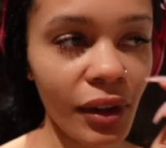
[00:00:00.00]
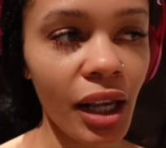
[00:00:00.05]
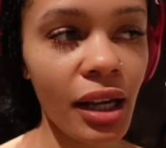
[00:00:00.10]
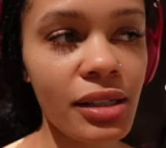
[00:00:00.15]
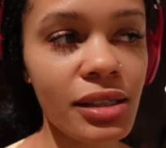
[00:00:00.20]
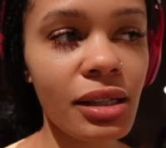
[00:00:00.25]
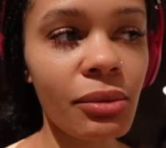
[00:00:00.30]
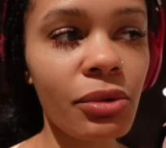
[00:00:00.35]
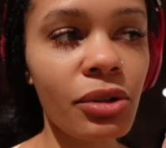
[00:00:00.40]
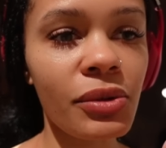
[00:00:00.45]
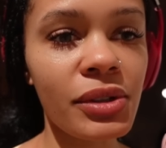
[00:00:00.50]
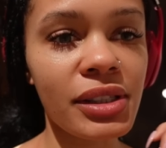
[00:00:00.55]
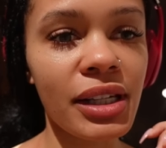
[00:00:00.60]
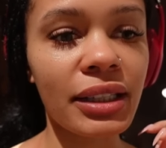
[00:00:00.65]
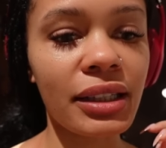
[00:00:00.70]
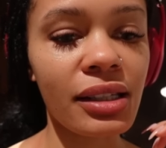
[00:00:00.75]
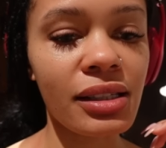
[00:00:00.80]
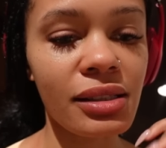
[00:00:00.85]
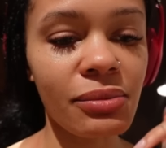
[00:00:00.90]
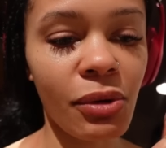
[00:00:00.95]
and someone was
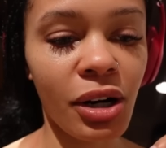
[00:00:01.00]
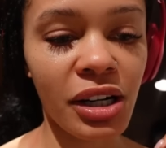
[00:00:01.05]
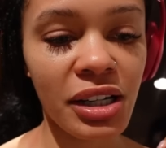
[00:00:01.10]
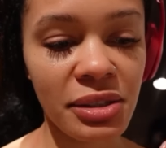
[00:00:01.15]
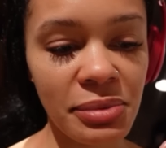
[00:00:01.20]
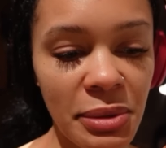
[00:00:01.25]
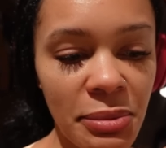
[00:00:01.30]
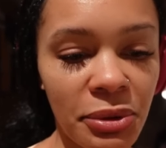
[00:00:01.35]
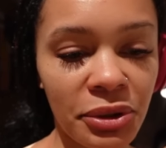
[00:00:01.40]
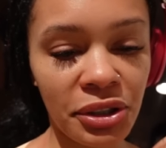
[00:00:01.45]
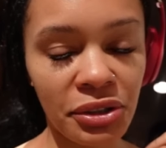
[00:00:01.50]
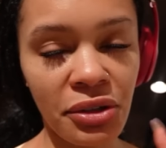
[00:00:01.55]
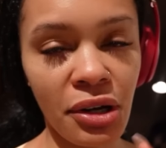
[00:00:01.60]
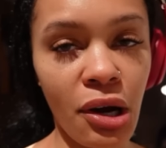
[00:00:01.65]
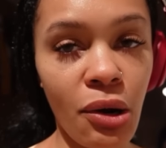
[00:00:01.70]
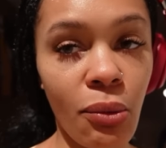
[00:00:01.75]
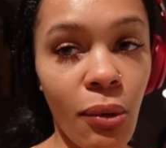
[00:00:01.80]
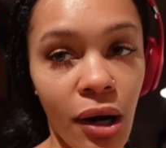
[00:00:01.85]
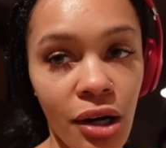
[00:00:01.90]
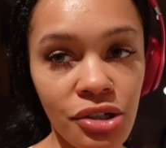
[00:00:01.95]
like, the smartest people you
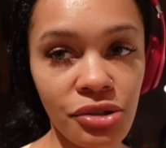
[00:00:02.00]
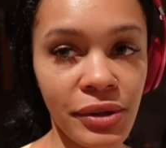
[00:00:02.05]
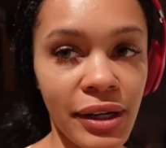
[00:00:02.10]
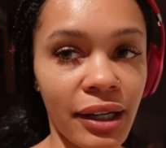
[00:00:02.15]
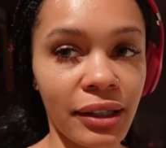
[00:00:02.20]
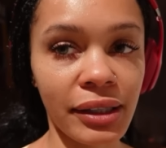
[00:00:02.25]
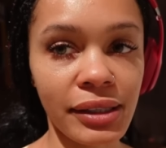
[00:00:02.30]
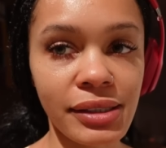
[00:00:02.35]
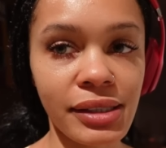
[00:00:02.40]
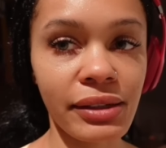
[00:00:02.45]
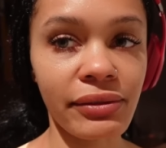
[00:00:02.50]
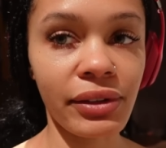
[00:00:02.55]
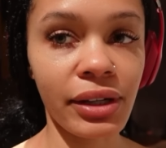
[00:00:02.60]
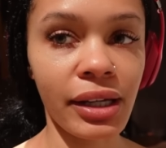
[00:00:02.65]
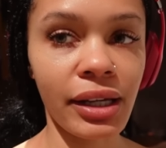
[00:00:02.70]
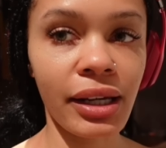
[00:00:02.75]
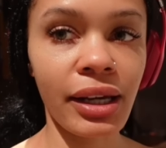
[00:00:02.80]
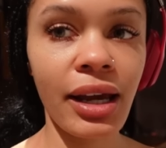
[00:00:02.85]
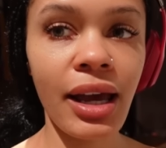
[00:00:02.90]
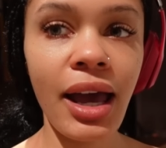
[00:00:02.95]
know watch reality
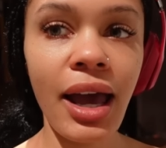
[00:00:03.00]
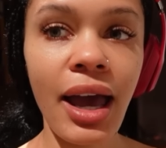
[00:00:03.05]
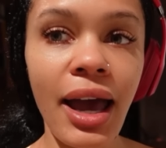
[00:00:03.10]
TV.